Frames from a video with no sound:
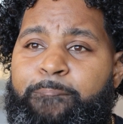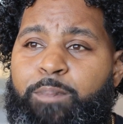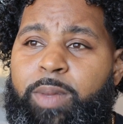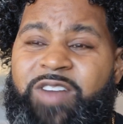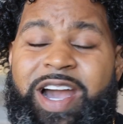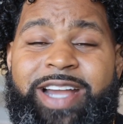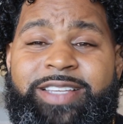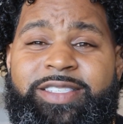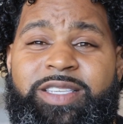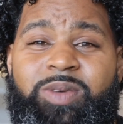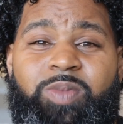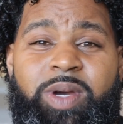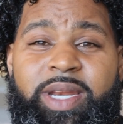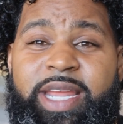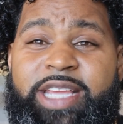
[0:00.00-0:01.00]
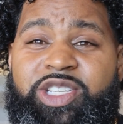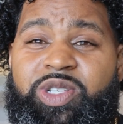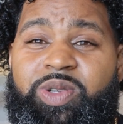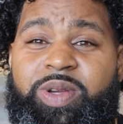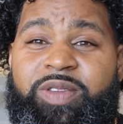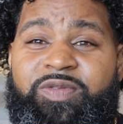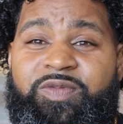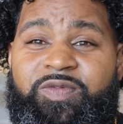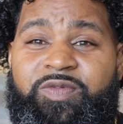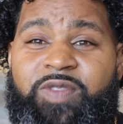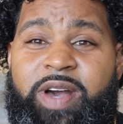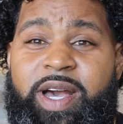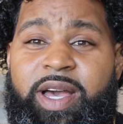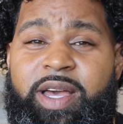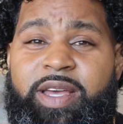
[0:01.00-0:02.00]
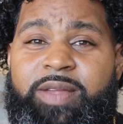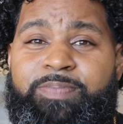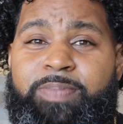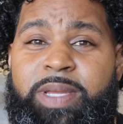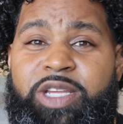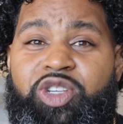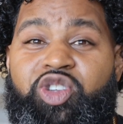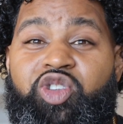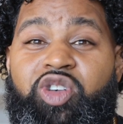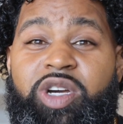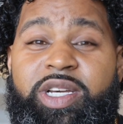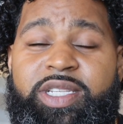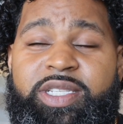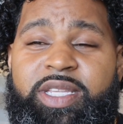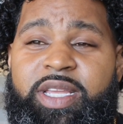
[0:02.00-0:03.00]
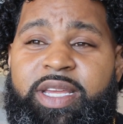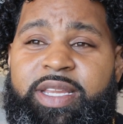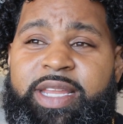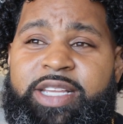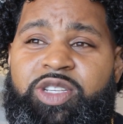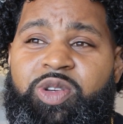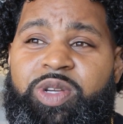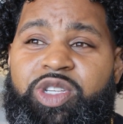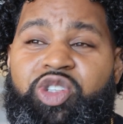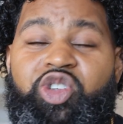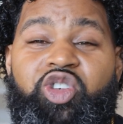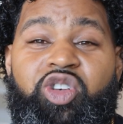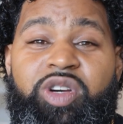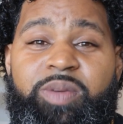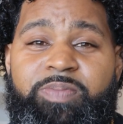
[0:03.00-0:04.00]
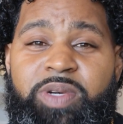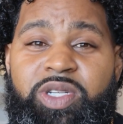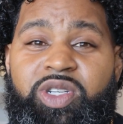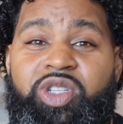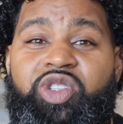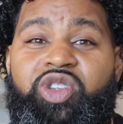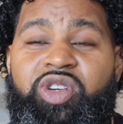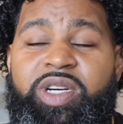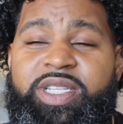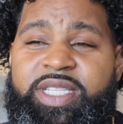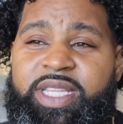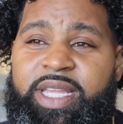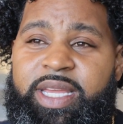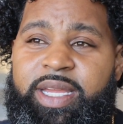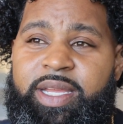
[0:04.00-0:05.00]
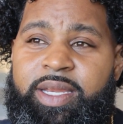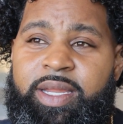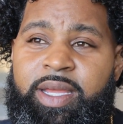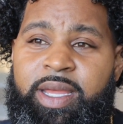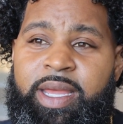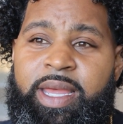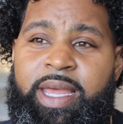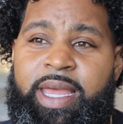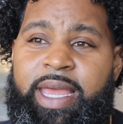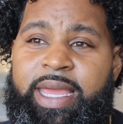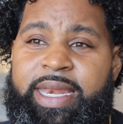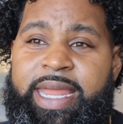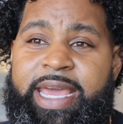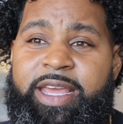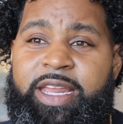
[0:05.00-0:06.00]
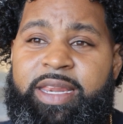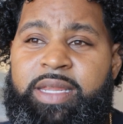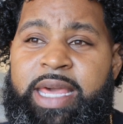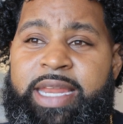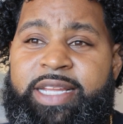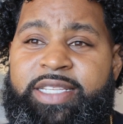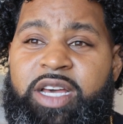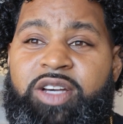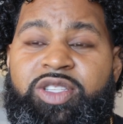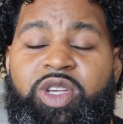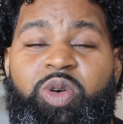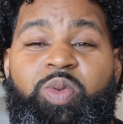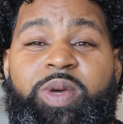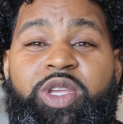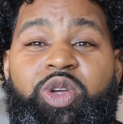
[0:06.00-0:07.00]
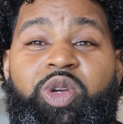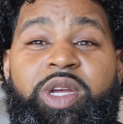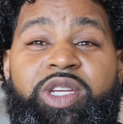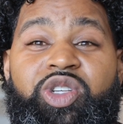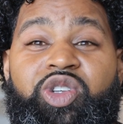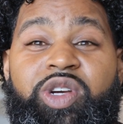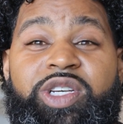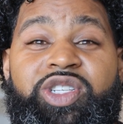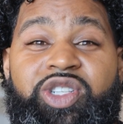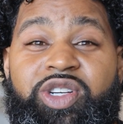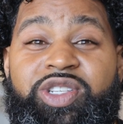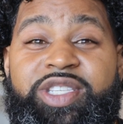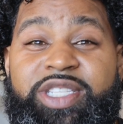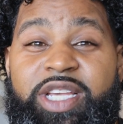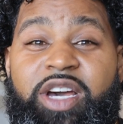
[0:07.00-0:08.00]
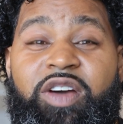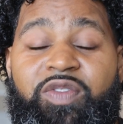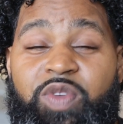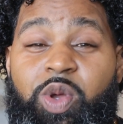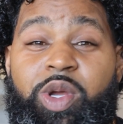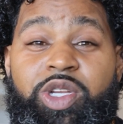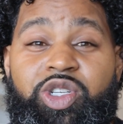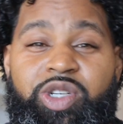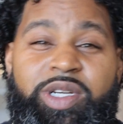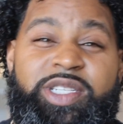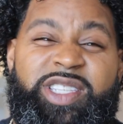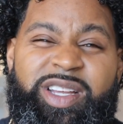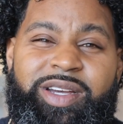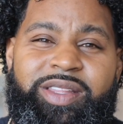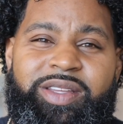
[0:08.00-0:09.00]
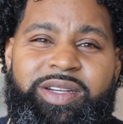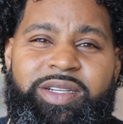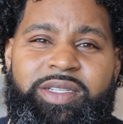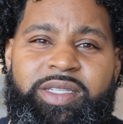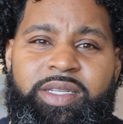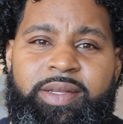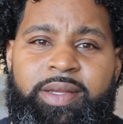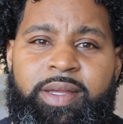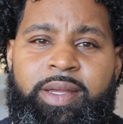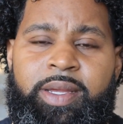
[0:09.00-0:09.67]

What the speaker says: Find someone that you can be trusted, that you can put your trust in. And that is also when you can trust yourself, you can trust others.